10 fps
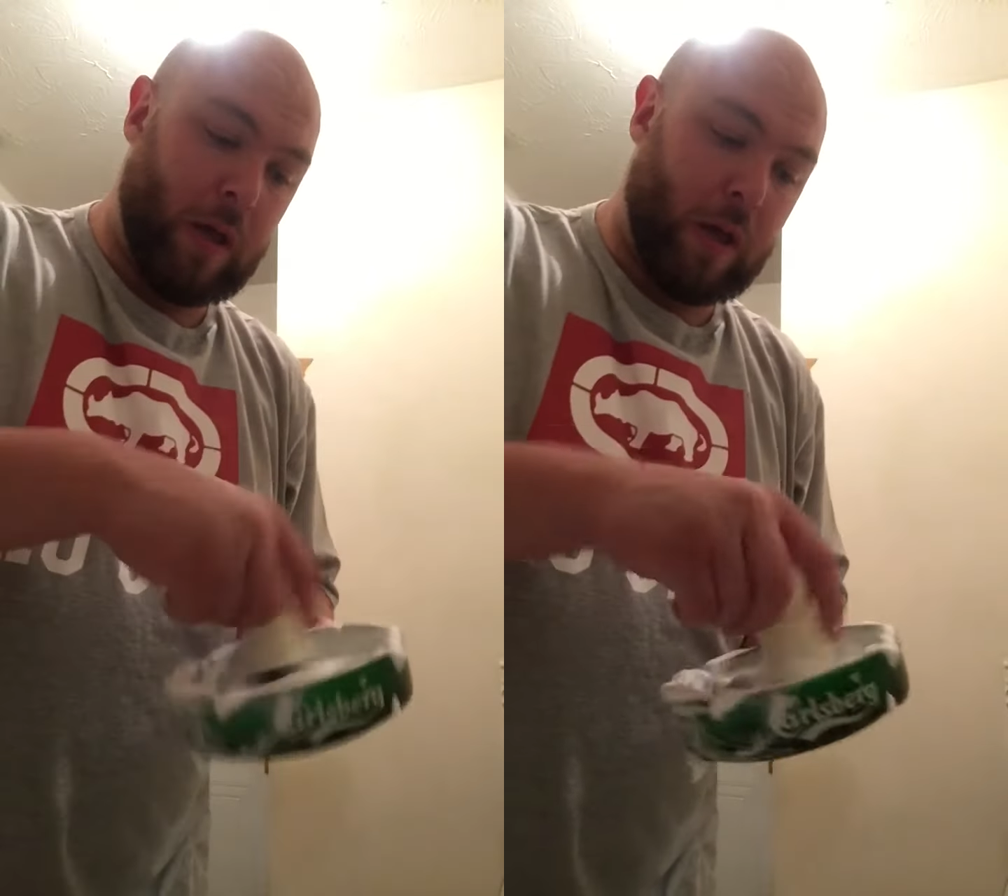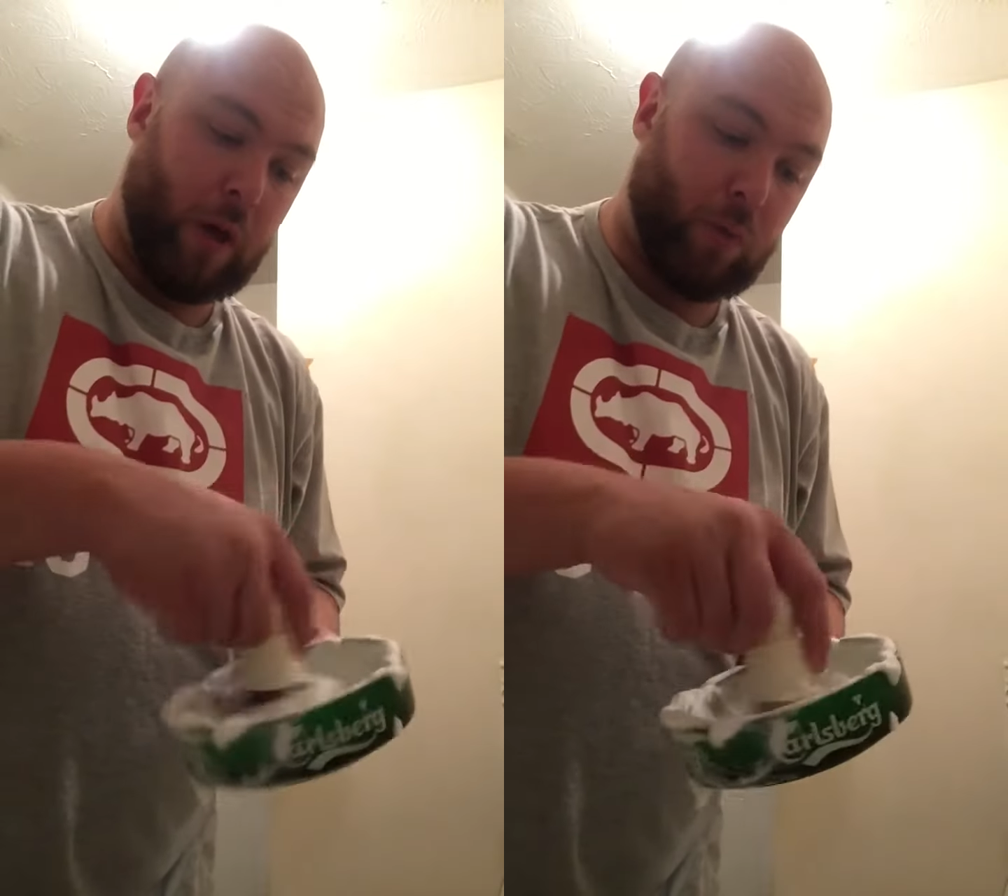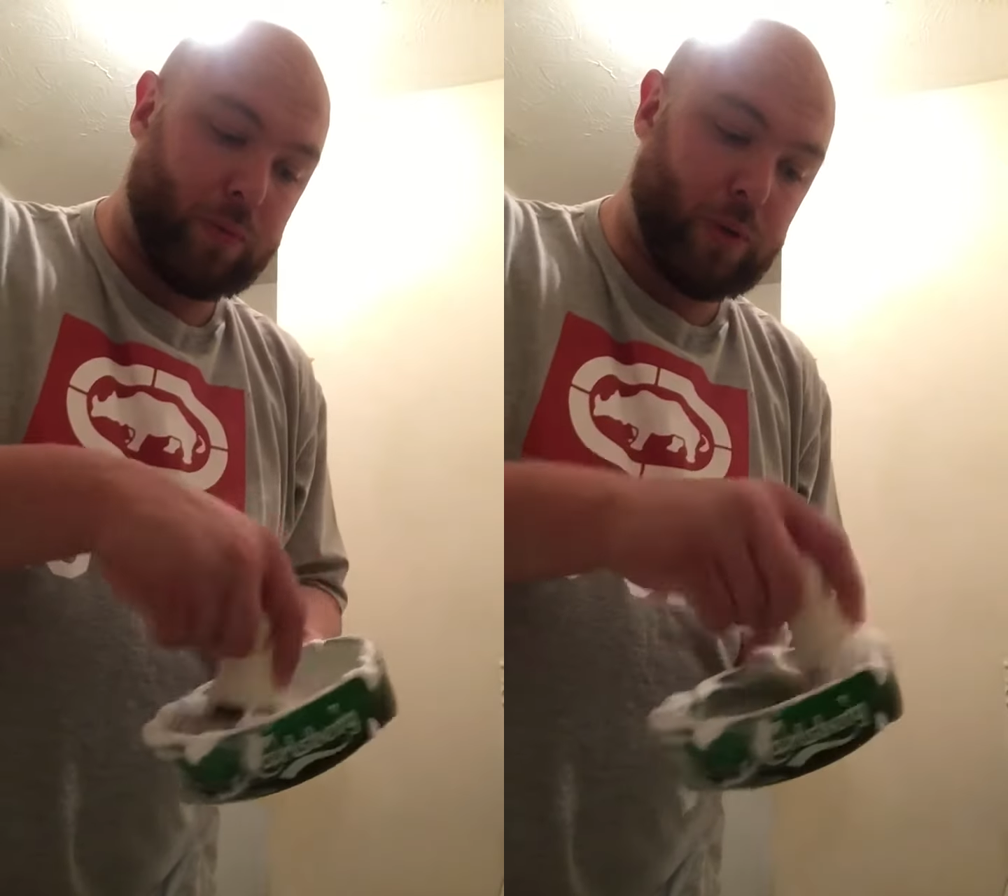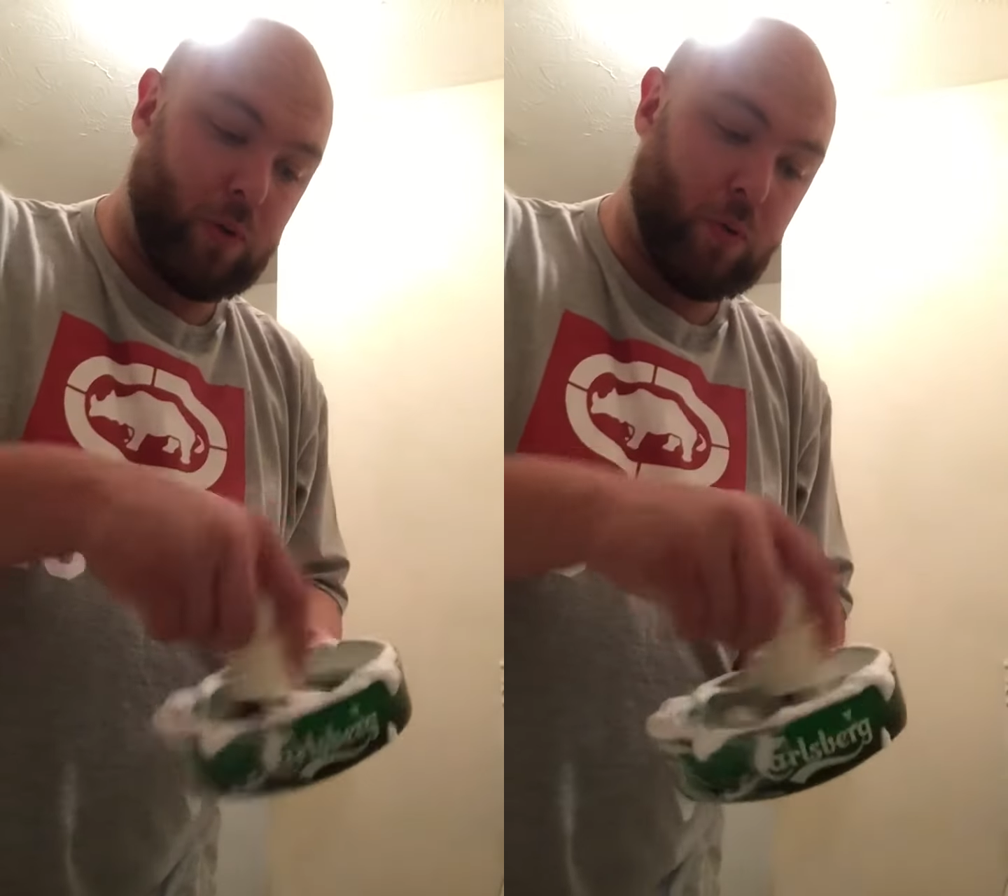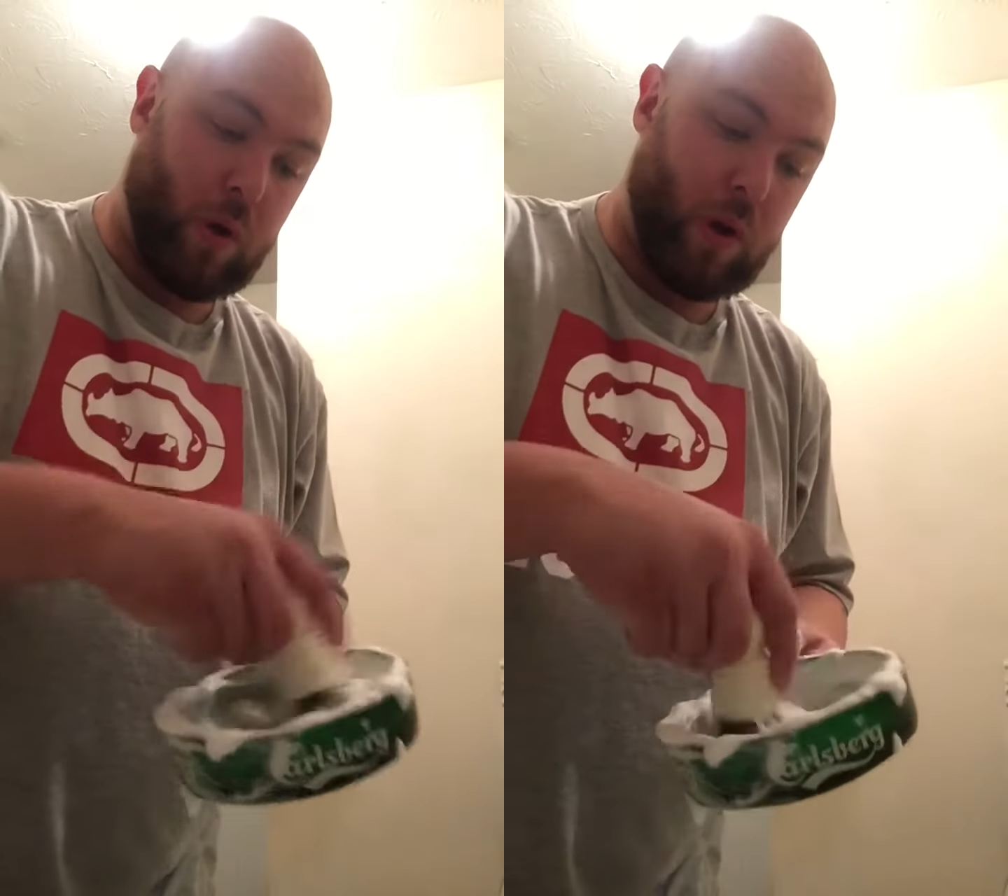Helps
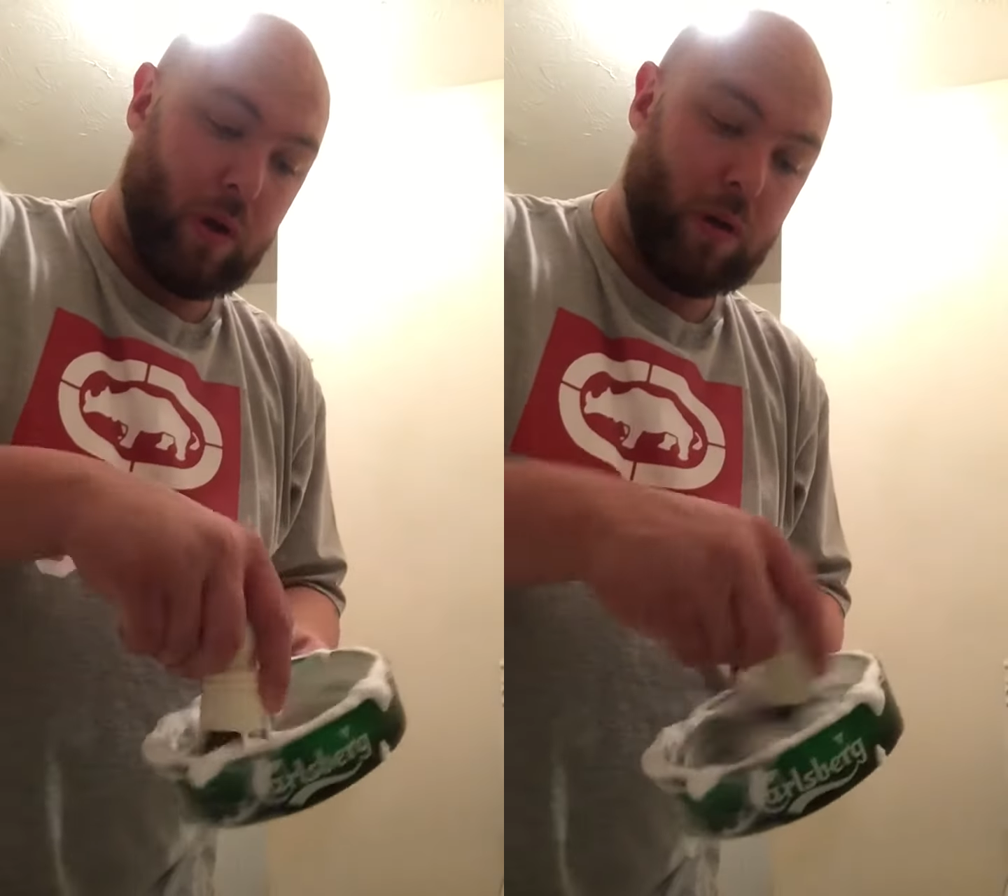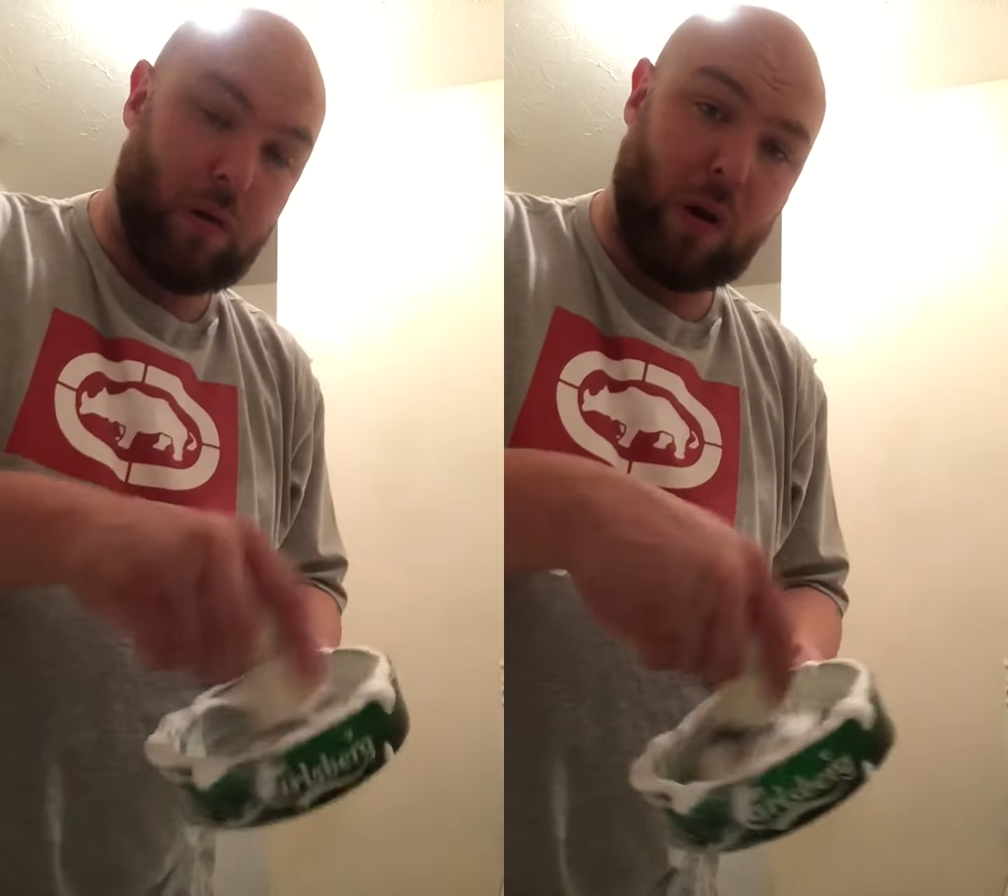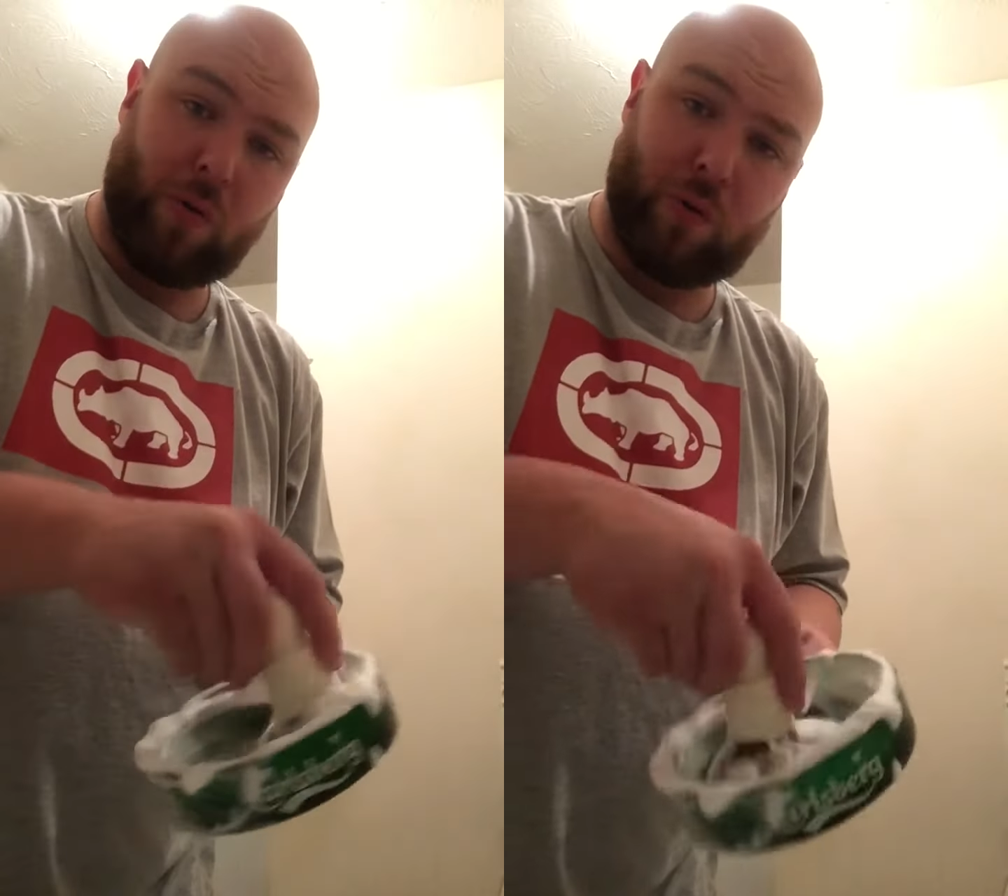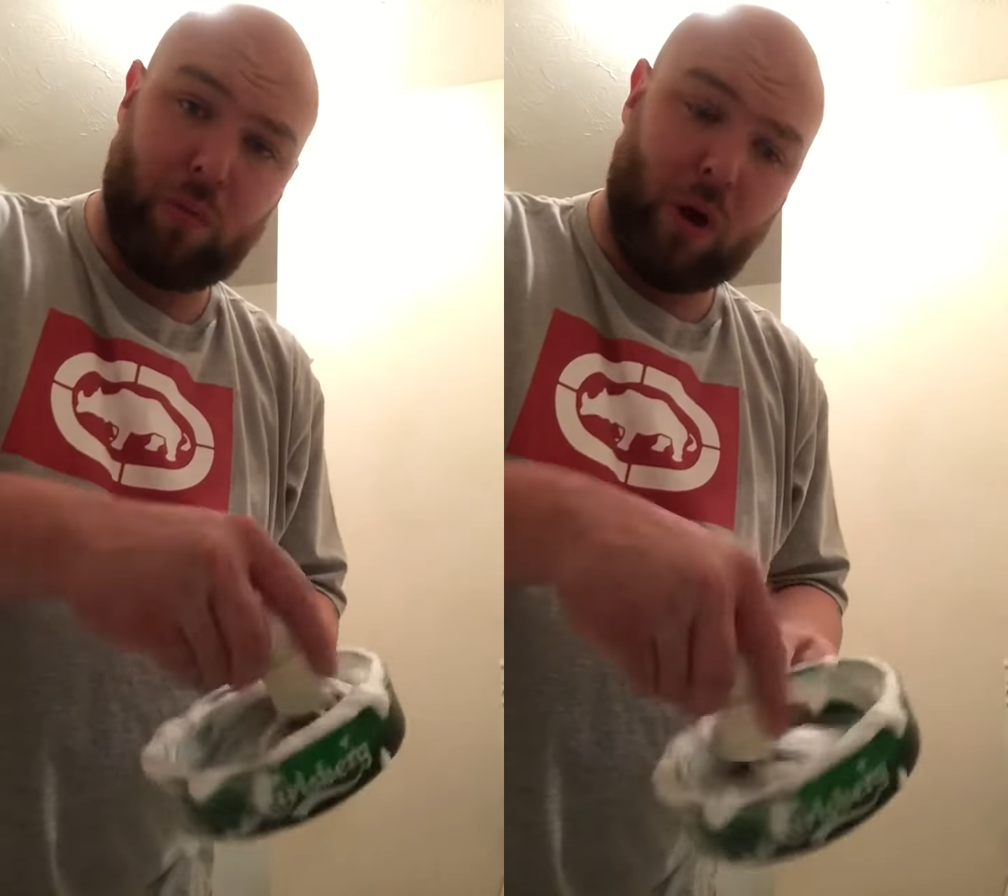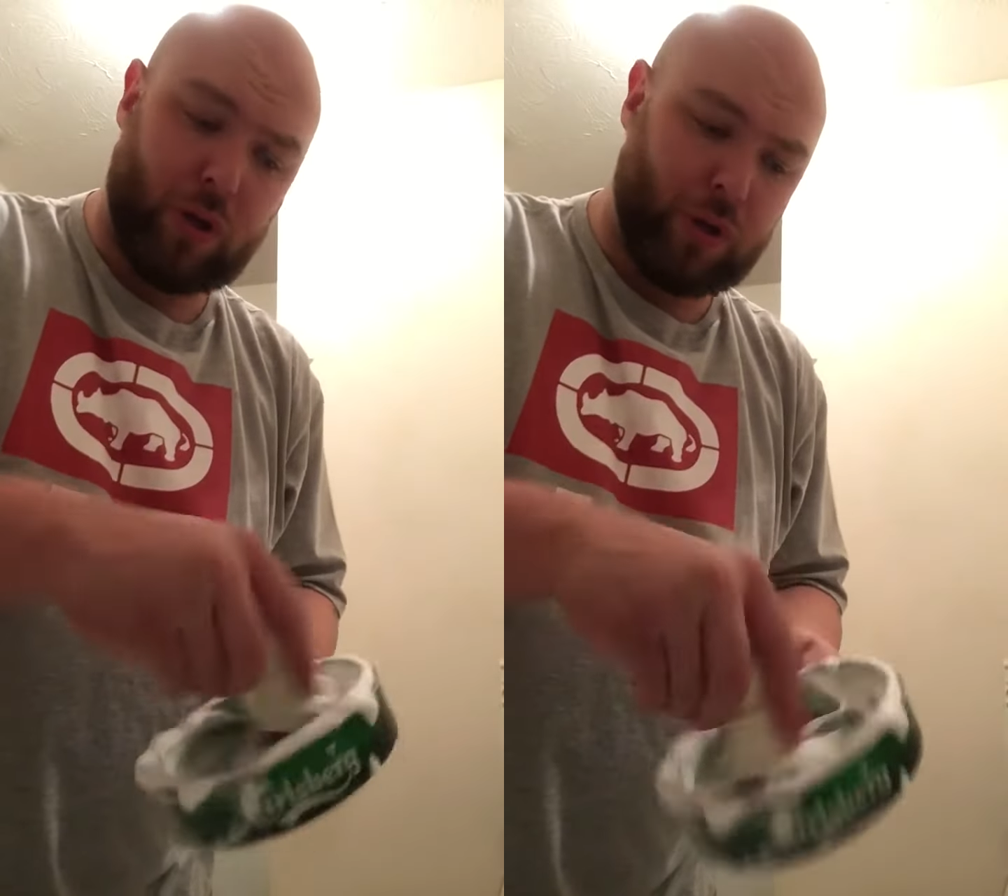you load the
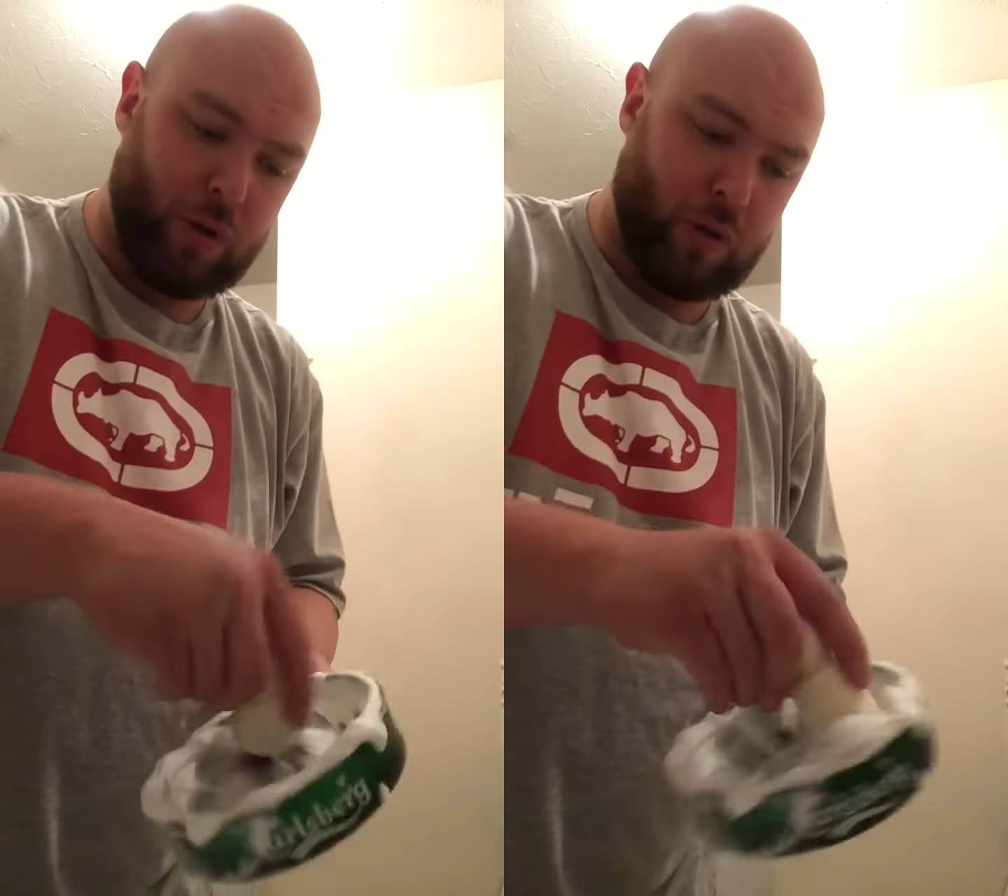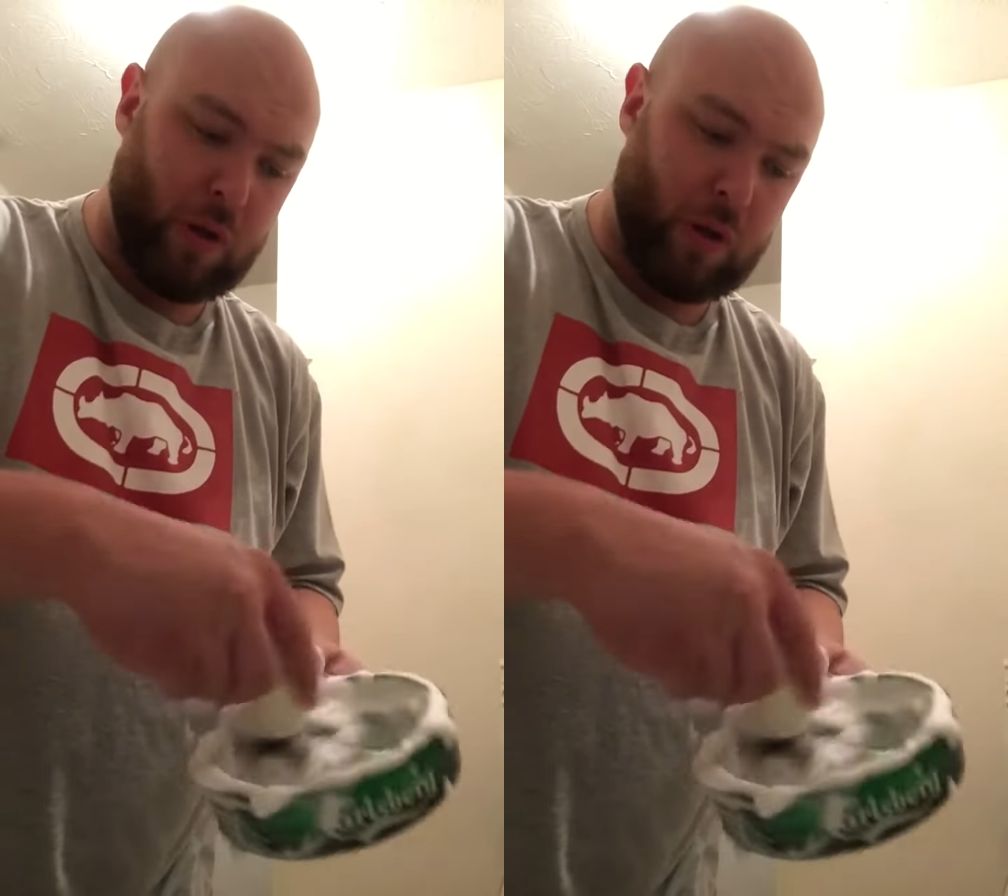brush.